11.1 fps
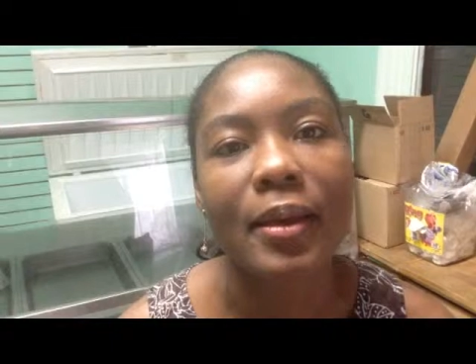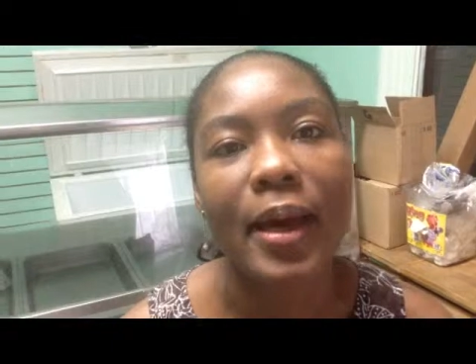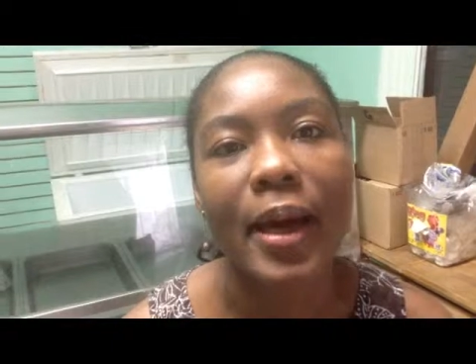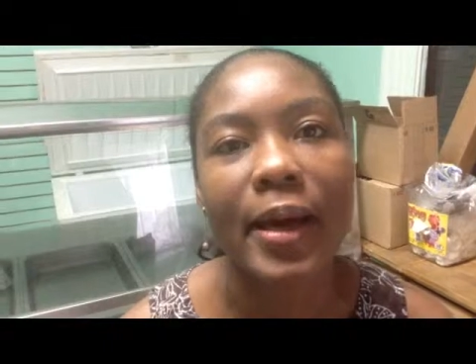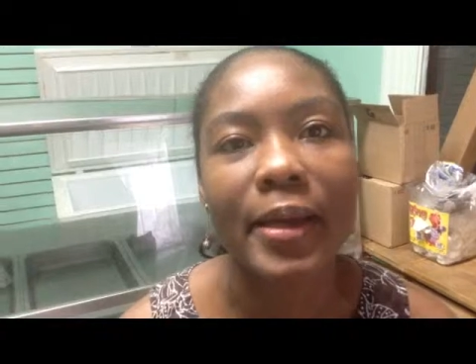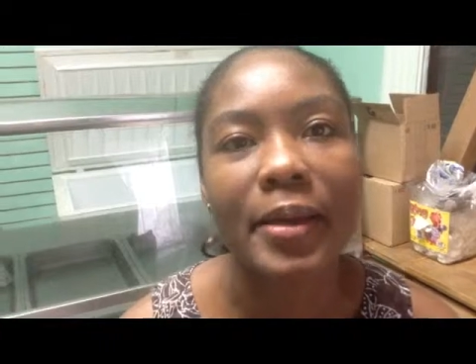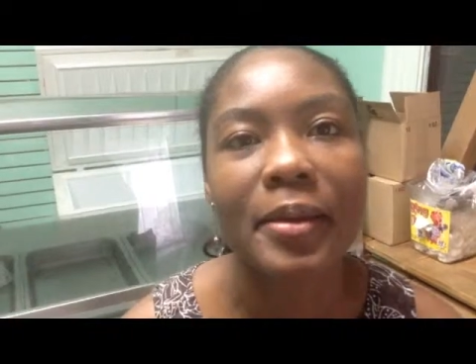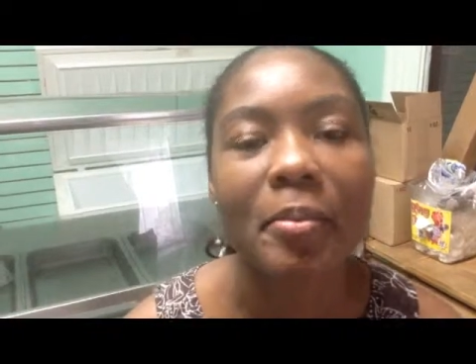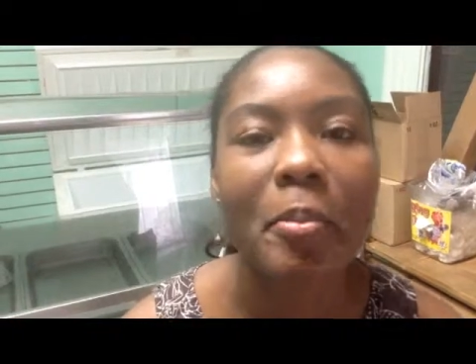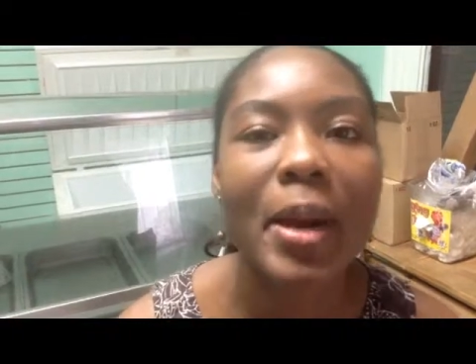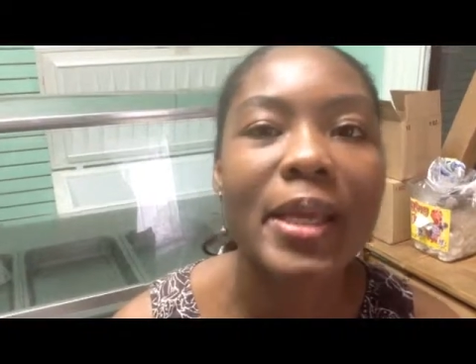Hi,
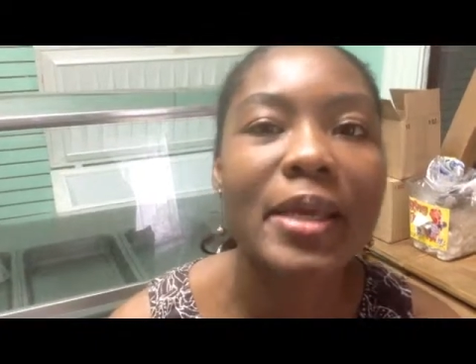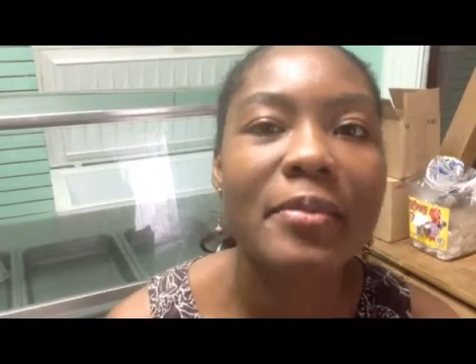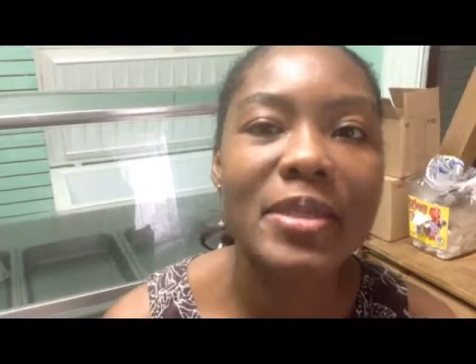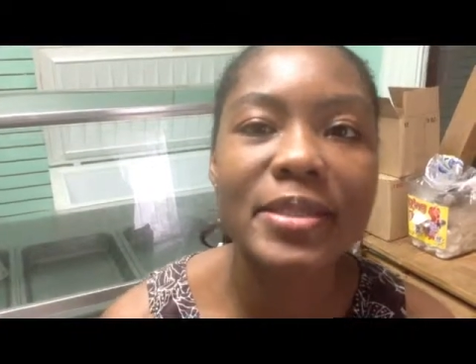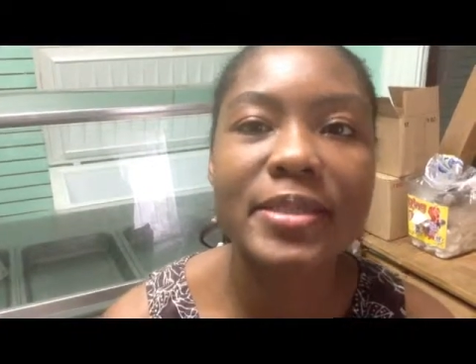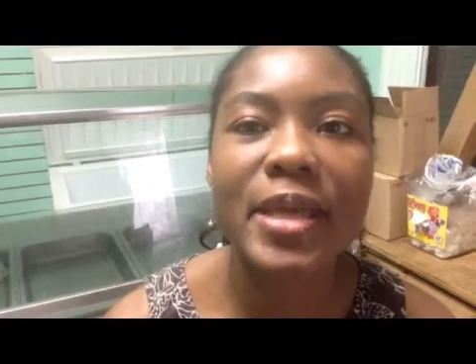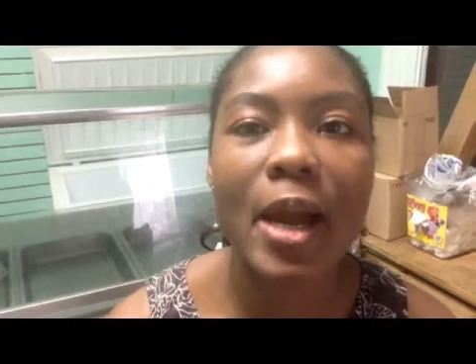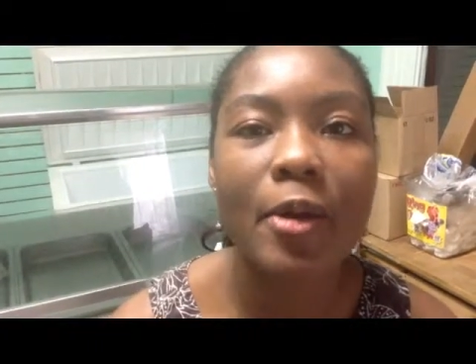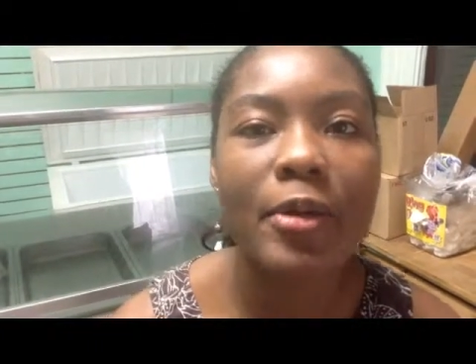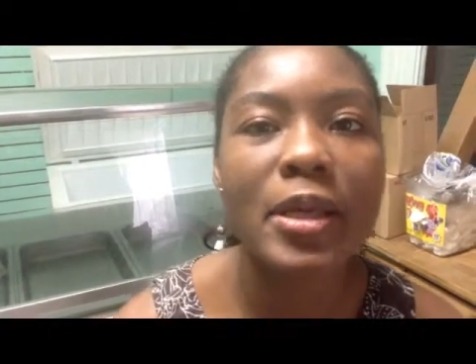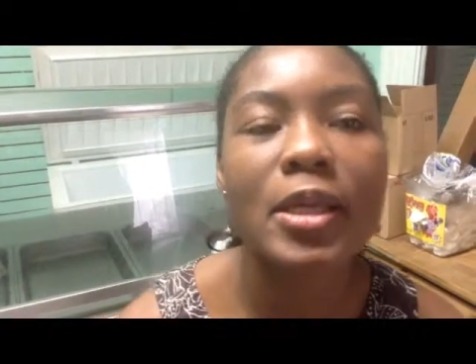my name is
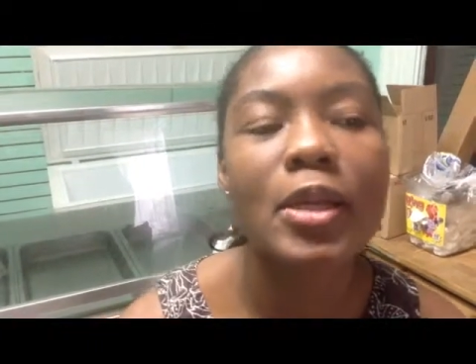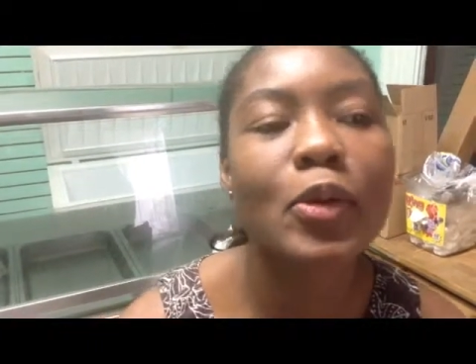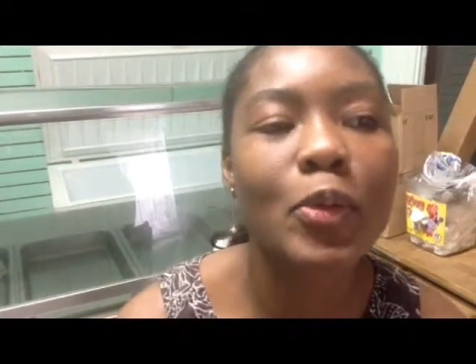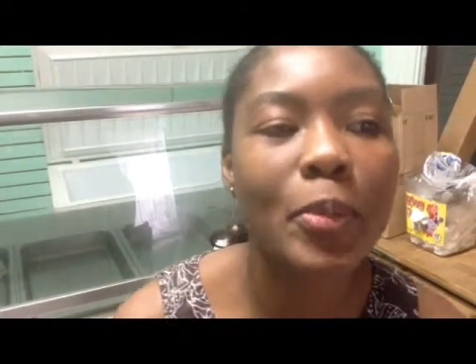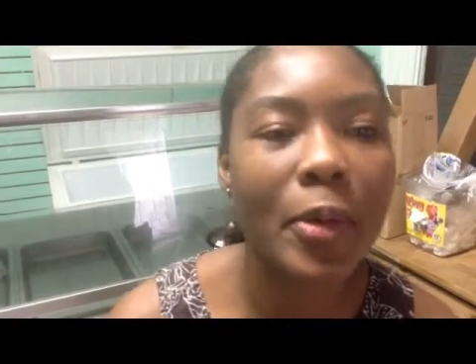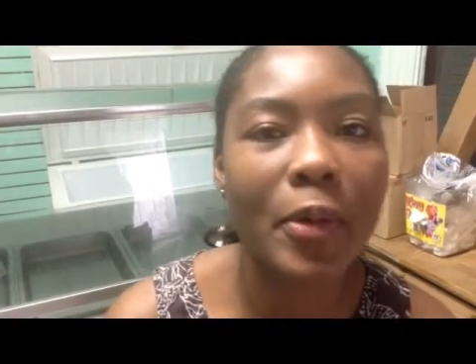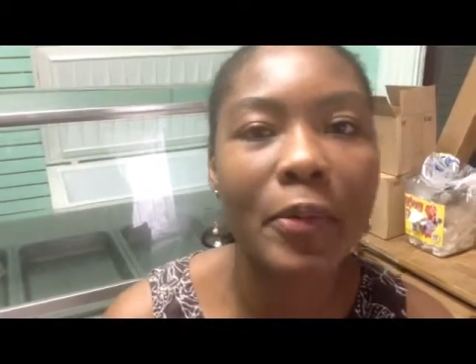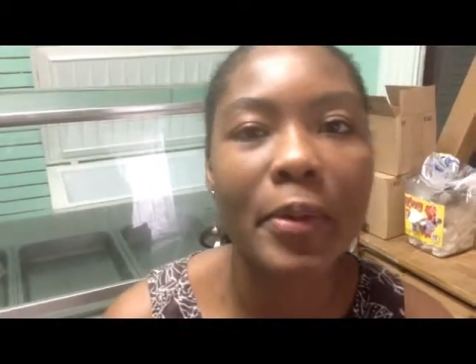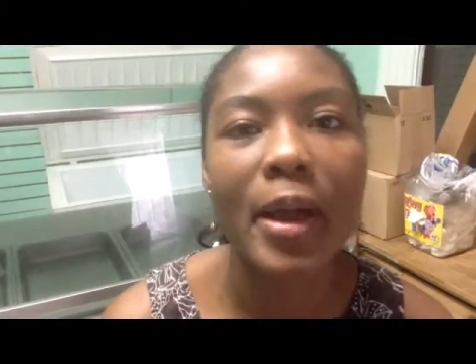Dari Lubo.